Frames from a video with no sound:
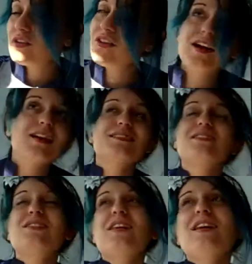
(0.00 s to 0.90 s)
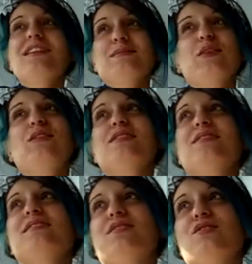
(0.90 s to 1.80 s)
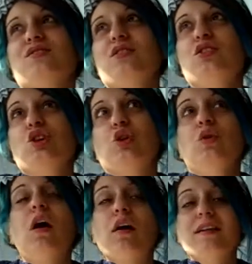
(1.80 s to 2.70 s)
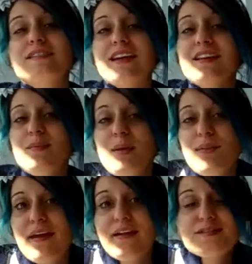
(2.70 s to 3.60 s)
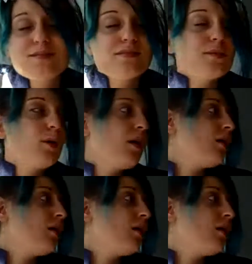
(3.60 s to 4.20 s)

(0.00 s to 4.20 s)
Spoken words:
You guys, you can't ask me questions that are too hard because I need to be able to answer them.